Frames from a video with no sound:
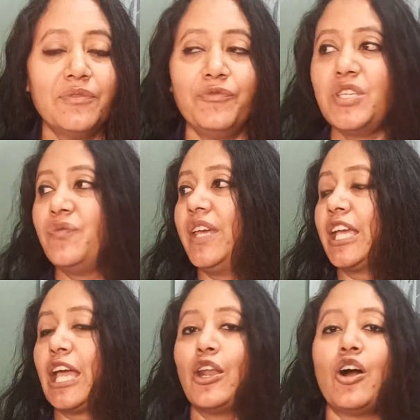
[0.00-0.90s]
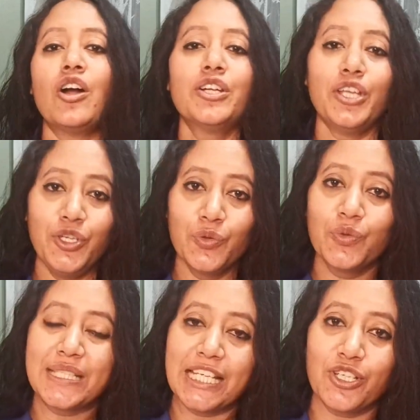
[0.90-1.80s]
which we cannot
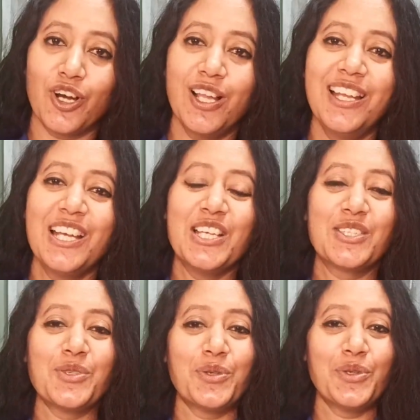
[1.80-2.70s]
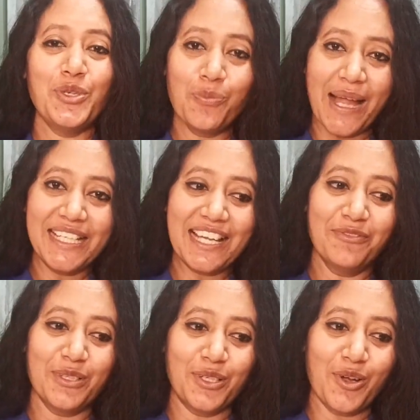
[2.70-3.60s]
use at all. So you might
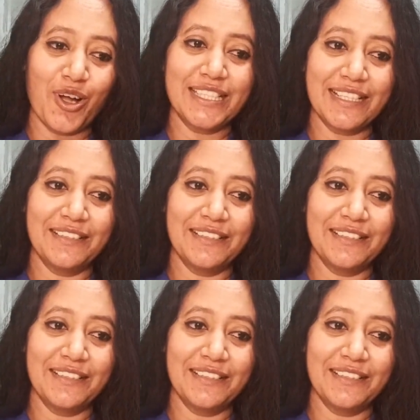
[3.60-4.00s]
have got